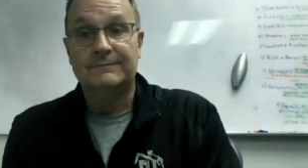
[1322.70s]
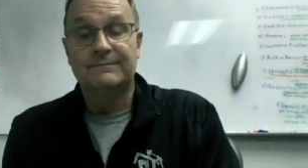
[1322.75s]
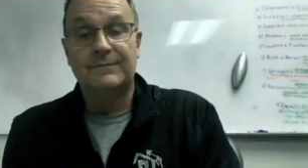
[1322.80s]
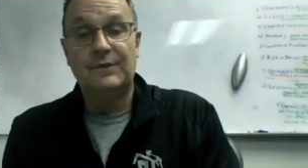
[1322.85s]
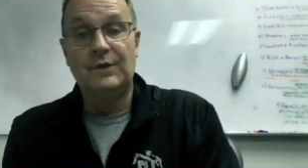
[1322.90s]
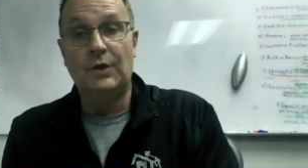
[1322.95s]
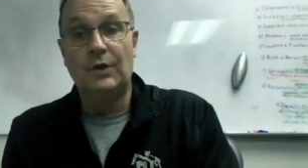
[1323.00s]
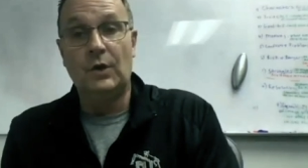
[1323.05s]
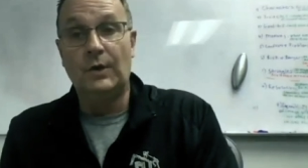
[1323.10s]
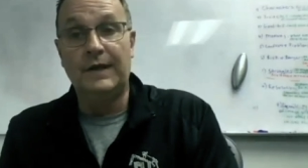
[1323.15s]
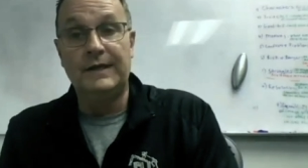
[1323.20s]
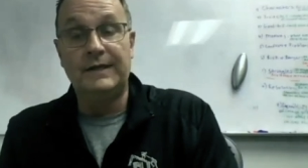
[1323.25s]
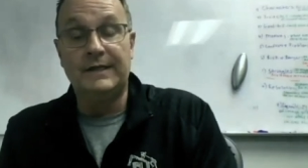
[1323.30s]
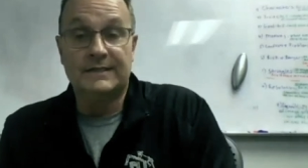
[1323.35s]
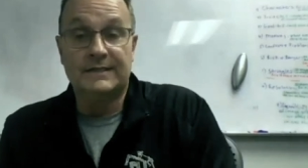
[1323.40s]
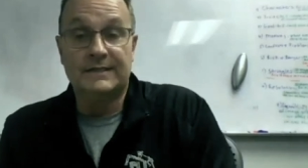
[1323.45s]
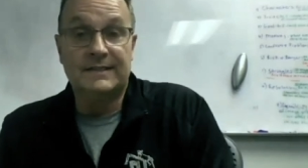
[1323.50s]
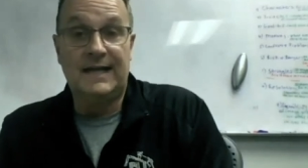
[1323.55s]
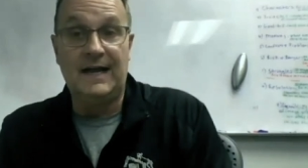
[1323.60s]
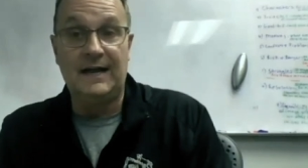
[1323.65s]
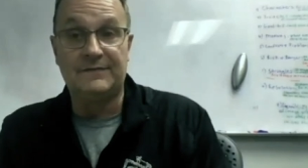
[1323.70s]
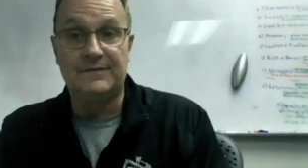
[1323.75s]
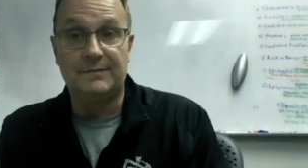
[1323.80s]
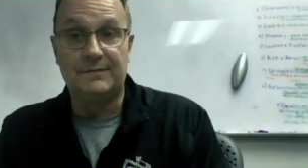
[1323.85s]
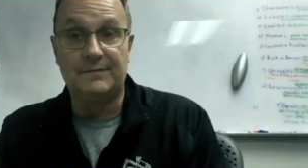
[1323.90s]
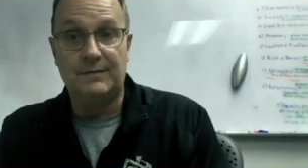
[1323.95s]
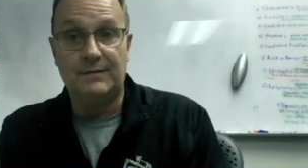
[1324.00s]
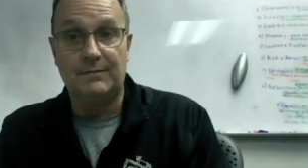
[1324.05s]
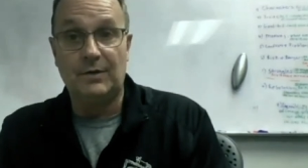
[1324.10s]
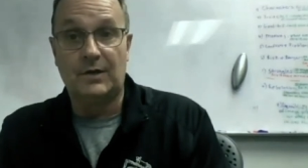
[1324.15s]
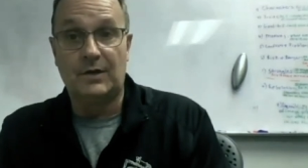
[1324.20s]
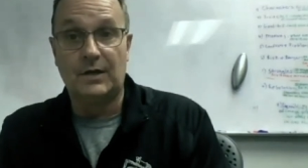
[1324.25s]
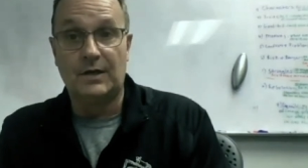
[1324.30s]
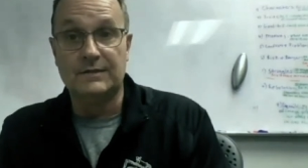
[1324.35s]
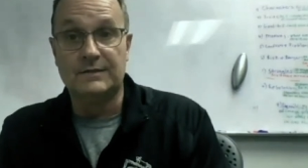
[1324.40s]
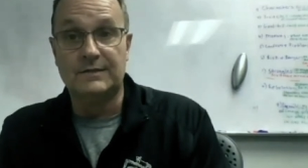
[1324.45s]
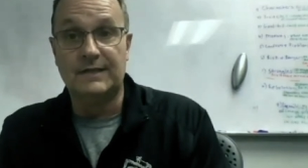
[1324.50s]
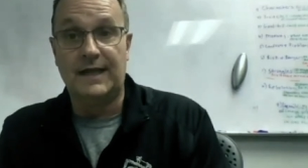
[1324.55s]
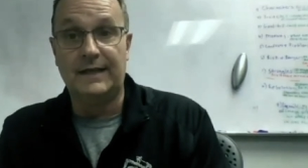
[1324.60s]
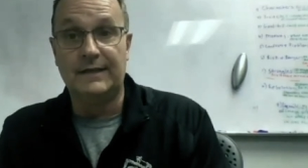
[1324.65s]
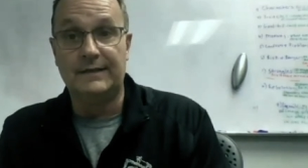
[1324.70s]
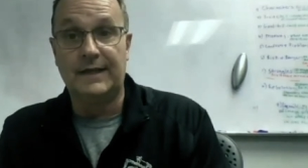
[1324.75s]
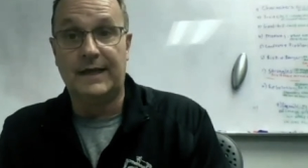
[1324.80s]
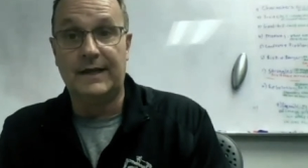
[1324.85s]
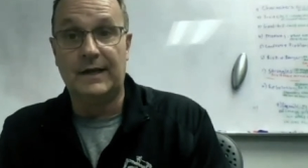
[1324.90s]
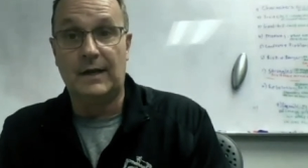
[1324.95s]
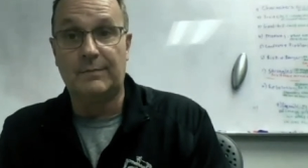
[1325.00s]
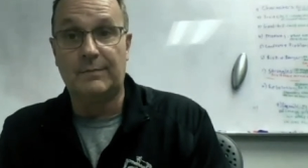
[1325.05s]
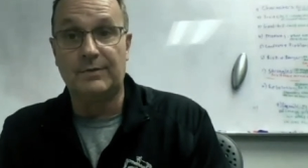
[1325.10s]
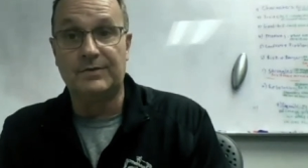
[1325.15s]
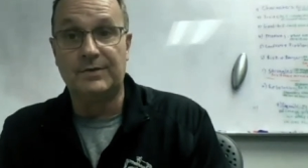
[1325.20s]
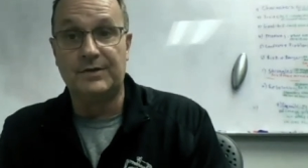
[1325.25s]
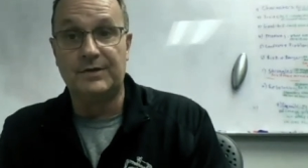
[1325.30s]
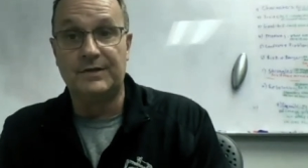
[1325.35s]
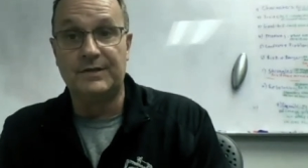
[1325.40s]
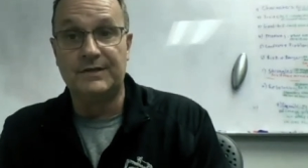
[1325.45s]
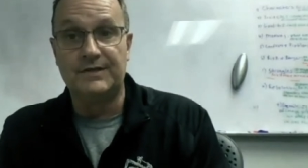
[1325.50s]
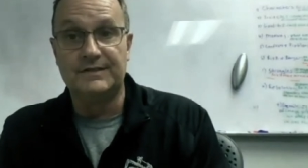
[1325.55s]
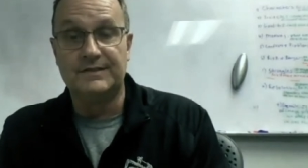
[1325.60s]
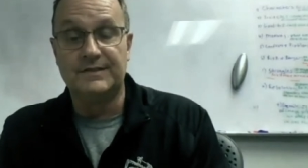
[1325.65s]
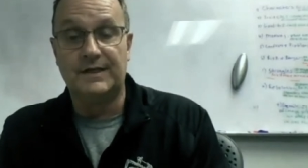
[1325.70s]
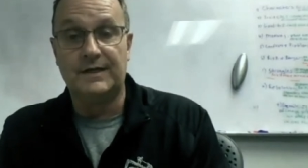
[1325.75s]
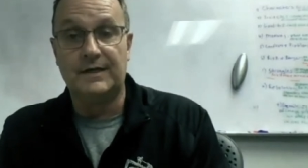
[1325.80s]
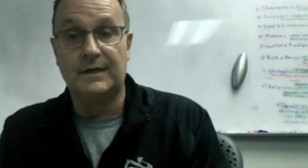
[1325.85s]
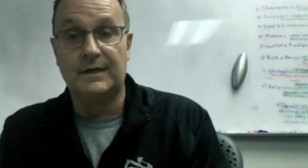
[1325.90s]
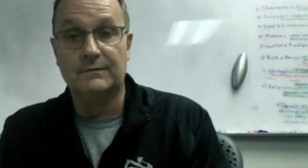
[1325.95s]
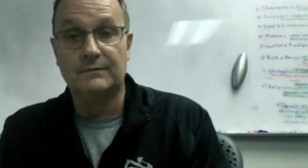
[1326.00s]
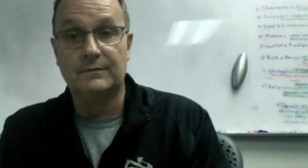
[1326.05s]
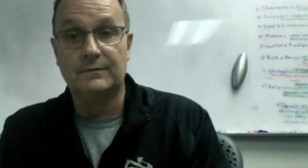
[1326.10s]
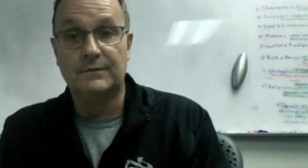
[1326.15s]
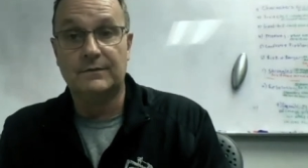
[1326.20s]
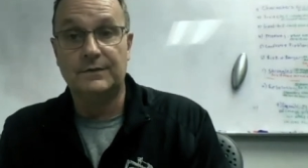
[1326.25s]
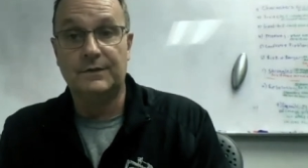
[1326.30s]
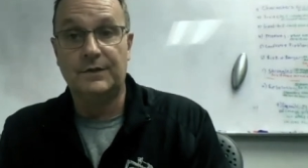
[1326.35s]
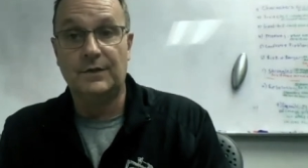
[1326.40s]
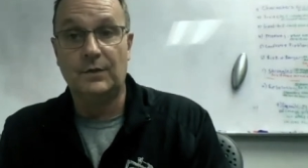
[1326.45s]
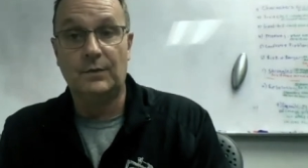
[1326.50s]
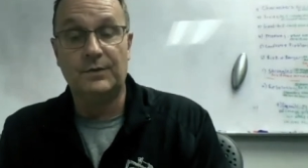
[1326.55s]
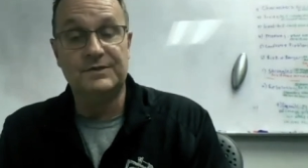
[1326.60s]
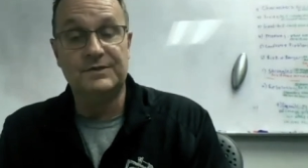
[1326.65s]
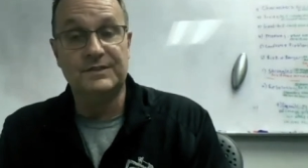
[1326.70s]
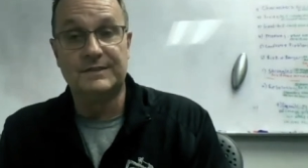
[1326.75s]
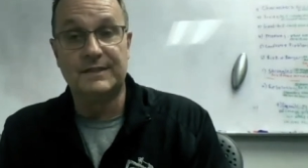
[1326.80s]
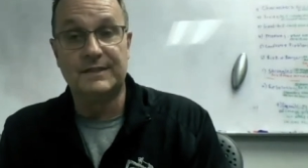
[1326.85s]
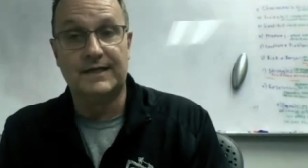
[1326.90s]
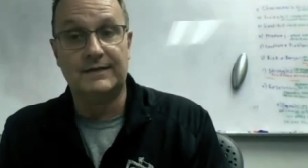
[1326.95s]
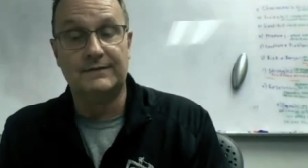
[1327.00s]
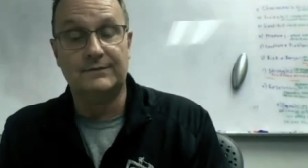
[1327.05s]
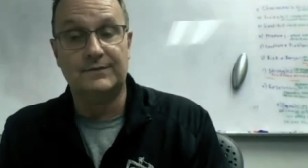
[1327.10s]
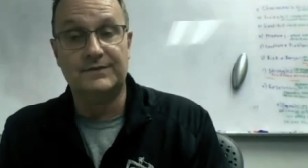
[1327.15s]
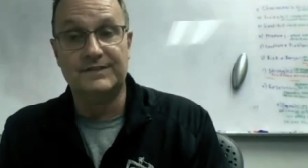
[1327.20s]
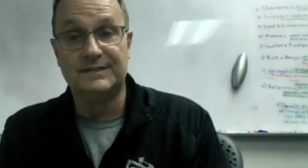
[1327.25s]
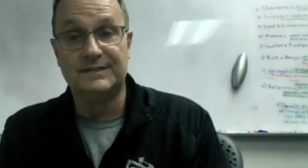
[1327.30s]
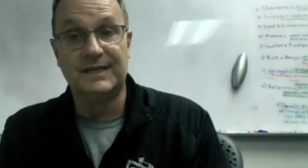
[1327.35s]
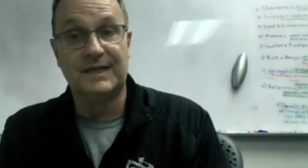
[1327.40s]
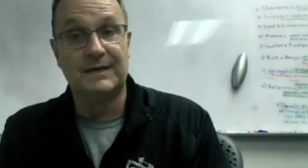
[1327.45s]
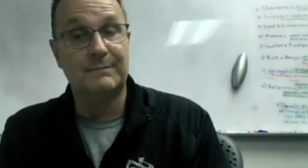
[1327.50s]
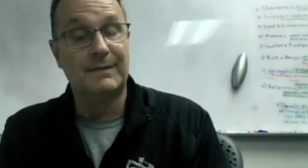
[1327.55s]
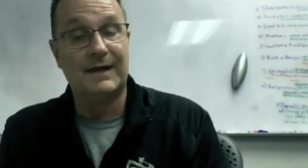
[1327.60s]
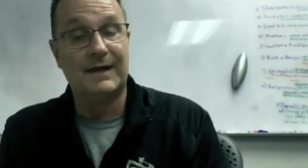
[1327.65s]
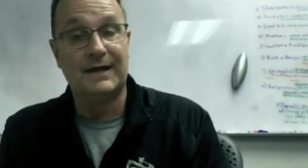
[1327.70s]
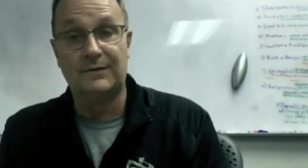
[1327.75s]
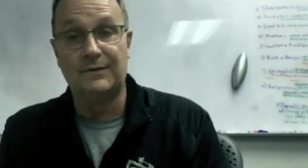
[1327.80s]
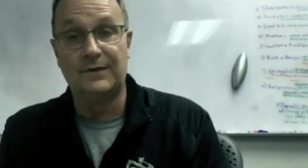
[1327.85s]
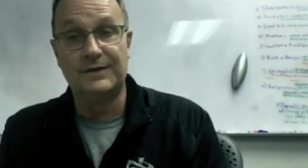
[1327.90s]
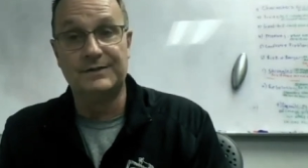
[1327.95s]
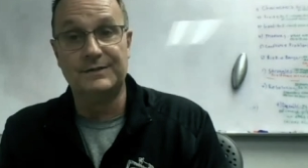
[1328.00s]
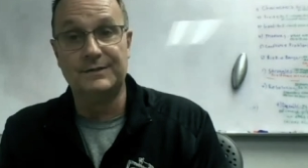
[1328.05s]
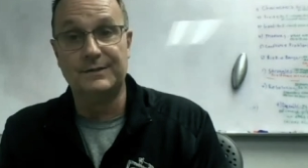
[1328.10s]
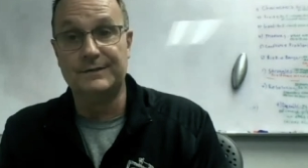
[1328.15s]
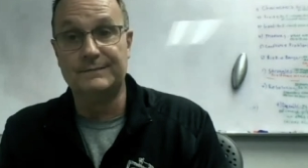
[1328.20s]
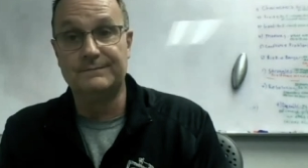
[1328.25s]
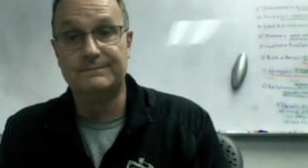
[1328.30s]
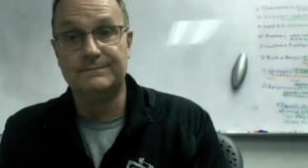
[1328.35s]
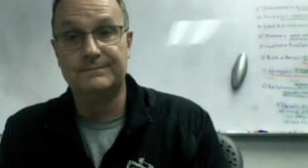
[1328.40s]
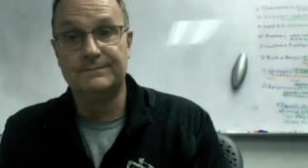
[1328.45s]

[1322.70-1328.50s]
you know it doesn't have to be because that that opportunity is there you know we just gotta we just gotta migrate to it